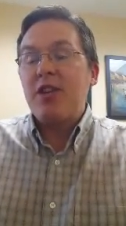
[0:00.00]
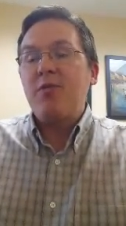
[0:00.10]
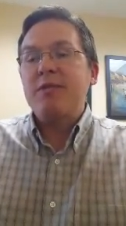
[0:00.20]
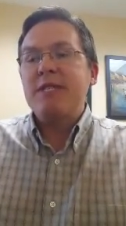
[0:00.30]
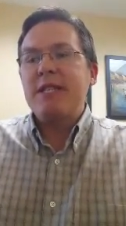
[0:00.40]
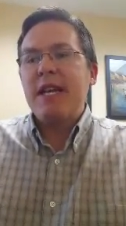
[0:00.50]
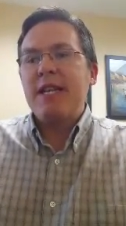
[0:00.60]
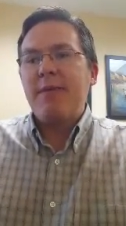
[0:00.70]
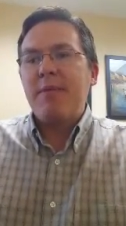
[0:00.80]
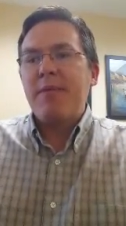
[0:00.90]
do with
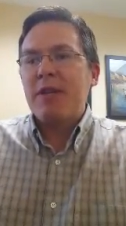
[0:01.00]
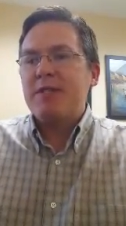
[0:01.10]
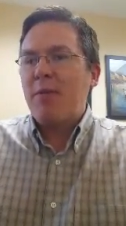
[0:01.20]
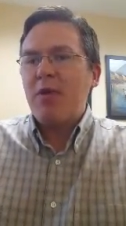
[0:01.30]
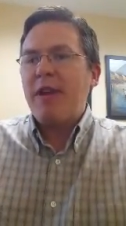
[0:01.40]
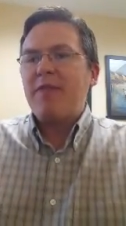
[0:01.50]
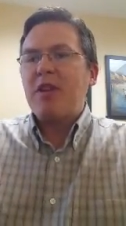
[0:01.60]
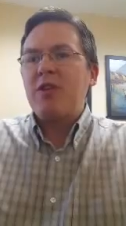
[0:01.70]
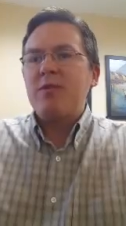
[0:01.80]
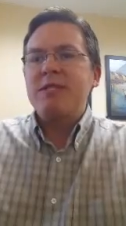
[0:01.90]
cetane number because they both have
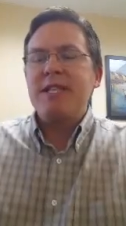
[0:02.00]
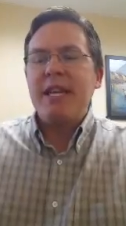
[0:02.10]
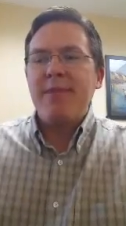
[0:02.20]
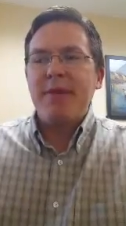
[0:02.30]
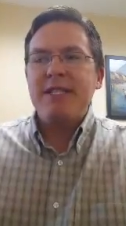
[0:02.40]
to do with cetane,